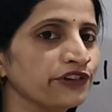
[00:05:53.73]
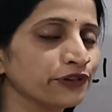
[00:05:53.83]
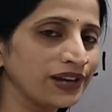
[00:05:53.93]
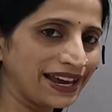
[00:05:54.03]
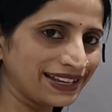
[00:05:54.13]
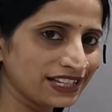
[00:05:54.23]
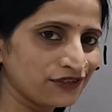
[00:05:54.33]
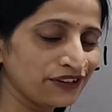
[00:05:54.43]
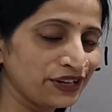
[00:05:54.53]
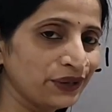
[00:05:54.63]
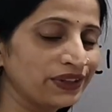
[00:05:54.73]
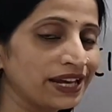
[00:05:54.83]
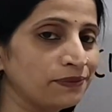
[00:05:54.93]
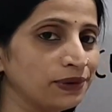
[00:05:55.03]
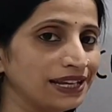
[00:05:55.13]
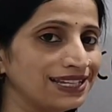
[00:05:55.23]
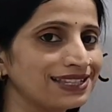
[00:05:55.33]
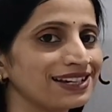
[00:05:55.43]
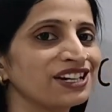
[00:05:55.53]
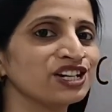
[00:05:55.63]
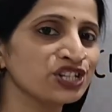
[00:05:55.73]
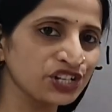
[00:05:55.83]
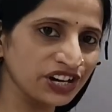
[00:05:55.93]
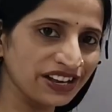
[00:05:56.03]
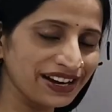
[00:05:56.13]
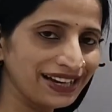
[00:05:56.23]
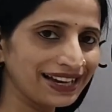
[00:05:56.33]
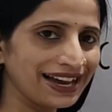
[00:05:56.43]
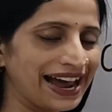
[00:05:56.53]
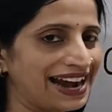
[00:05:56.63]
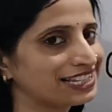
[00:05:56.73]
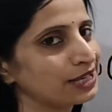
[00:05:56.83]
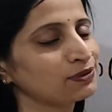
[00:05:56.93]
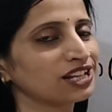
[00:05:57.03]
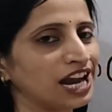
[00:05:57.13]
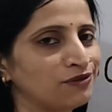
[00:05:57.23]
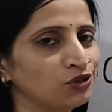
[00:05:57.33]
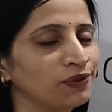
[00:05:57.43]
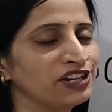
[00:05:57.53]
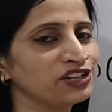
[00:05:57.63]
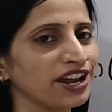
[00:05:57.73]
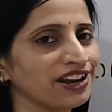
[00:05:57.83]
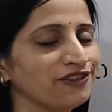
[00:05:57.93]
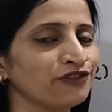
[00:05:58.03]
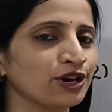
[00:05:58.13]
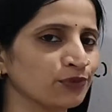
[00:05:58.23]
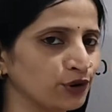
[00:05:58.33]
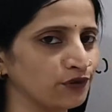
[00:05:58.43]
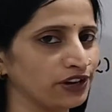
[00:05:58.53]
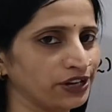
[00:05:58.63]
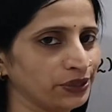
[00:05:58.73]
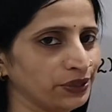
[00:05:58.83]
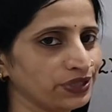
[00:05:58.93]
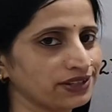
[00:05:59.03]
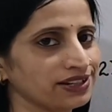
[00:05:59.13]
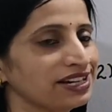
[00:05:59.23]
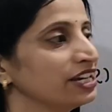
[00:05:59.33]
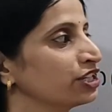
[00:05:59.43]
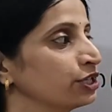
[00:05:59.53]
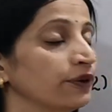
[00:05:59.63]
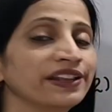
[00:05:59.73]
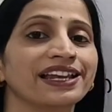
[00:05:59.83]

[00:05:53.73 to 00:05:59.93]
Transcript: if you like this video, then please share it and subscribe to my channel for more videos. See you